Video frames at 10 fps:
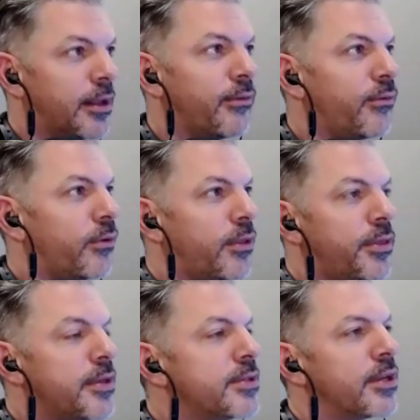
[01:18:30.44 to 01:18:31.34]
And therefore, the
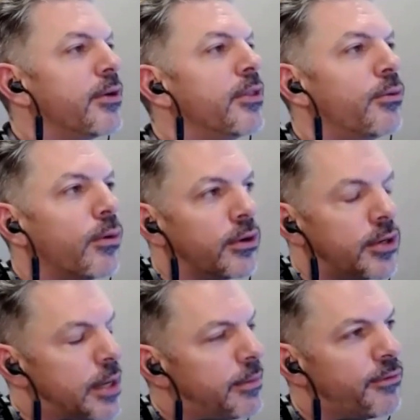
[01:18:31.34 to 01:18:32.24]
things that are in the world are
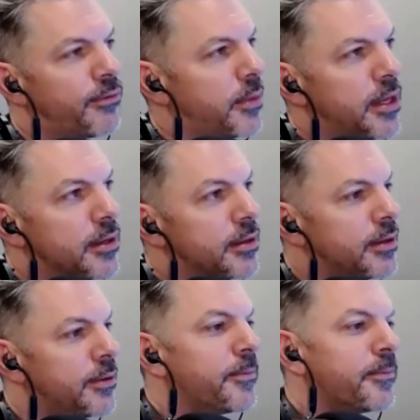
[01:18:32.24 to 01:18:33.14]
not meant for me either,
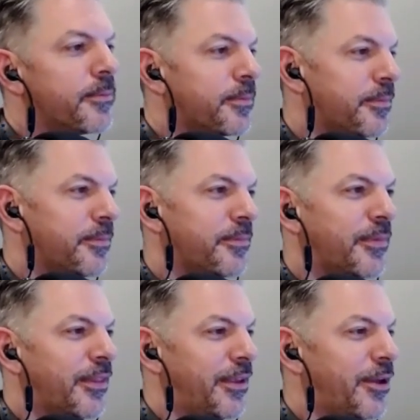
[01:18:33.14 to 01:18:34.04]

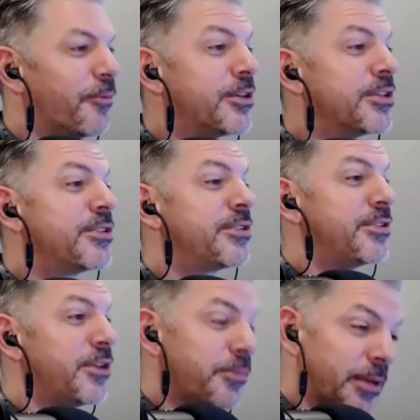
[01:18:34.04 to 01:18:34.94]
which is
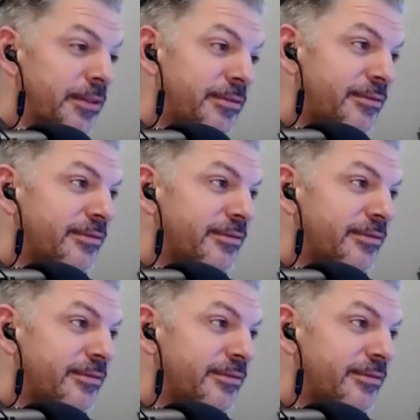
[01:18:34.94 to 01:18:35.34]
stupid.